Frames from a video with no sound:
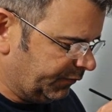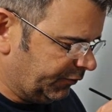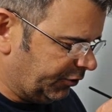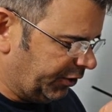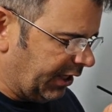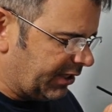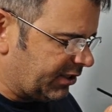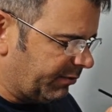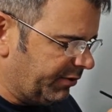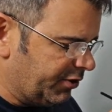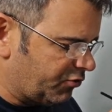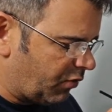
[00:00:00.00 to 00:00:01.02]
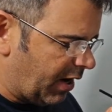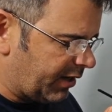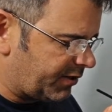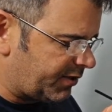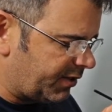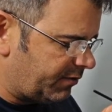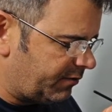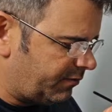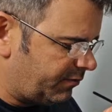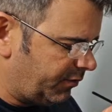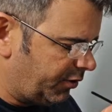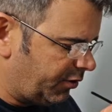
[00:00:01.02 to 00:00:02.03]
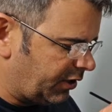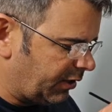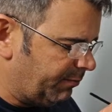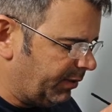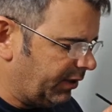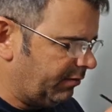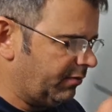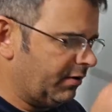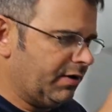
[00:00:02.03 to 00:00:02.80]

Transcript: So you got some of these wrecks that, can be,